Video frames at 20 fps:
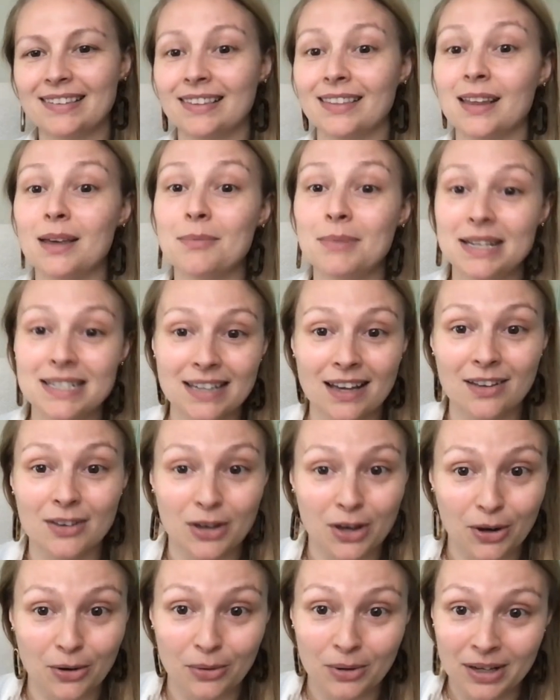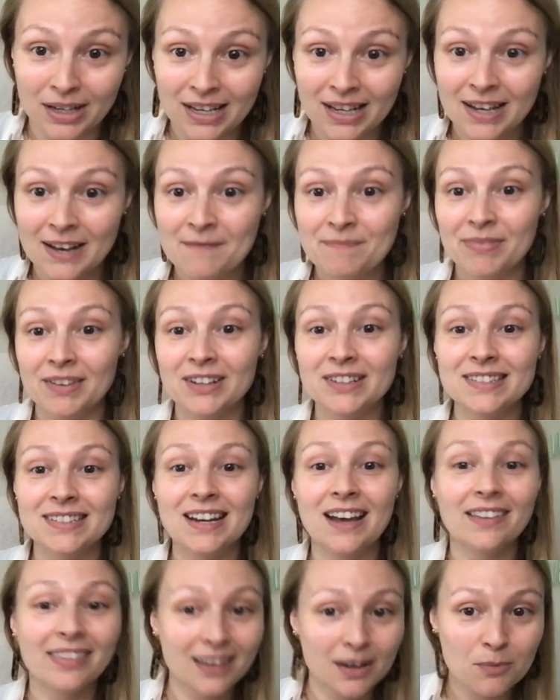And let me tell you, there's
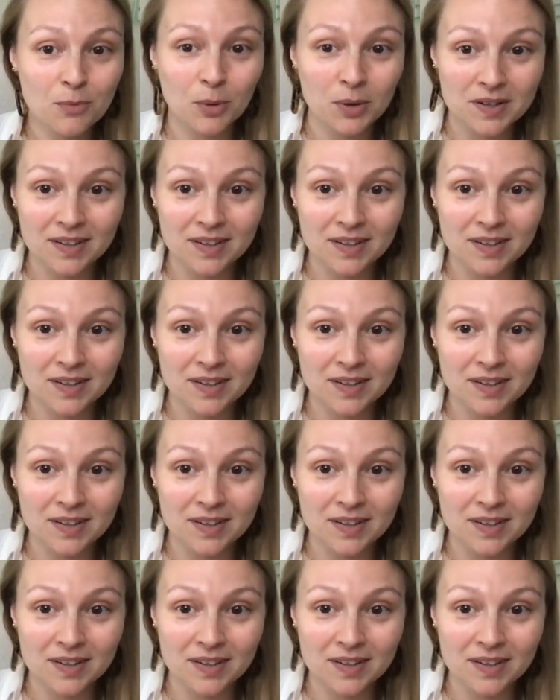nothing more